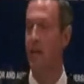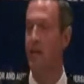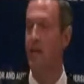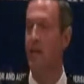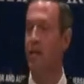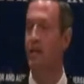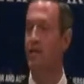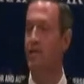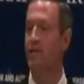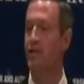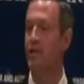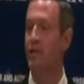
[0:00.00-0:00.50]

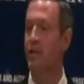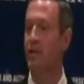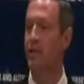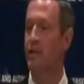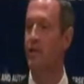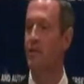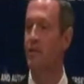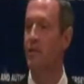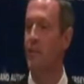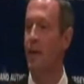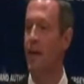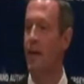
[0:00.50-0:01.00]
they
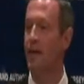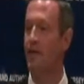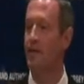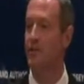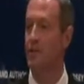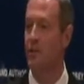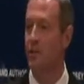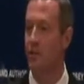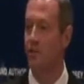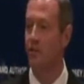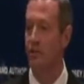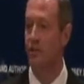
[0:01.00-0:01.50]
seek to make
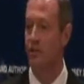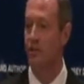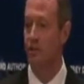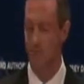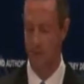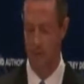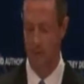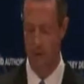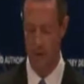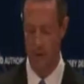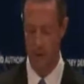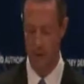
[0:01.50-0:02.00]

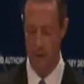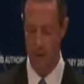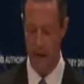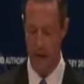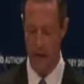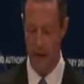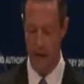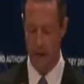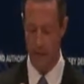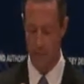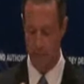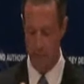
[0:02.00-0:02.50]
teachers
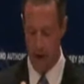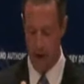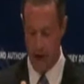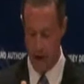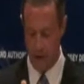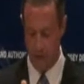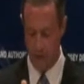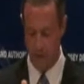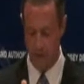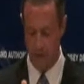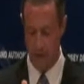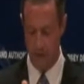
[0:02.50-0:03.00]
and
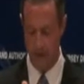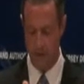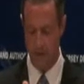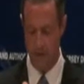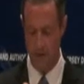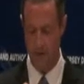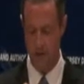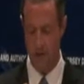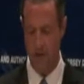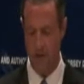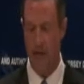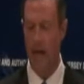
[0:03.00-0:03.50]

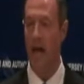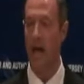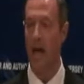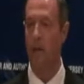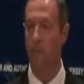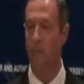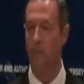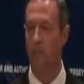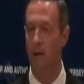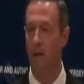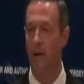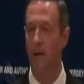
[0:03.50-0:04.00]
firefighters
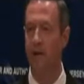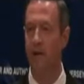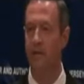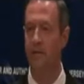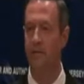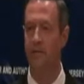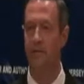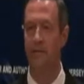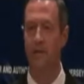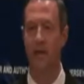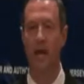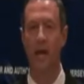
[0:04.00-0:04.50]
and
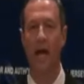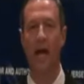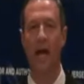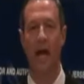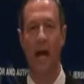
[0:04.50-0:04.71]
police